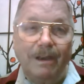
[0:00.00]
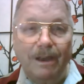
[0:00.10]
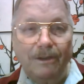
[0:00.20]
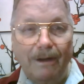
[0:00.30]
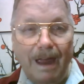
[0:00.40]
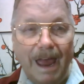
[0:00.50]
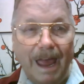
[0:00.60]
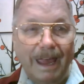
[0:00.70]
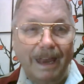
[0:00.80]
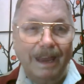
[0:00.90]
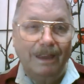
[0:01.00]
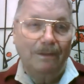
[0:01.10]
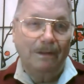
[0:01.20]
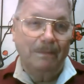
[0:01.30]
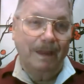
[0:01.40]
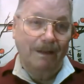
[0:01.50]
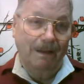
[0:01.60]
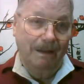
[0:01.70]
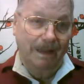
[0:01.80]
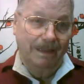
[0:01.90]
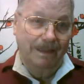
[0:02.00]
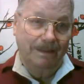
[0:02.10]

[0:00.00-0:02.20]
in your agony, you can be kind.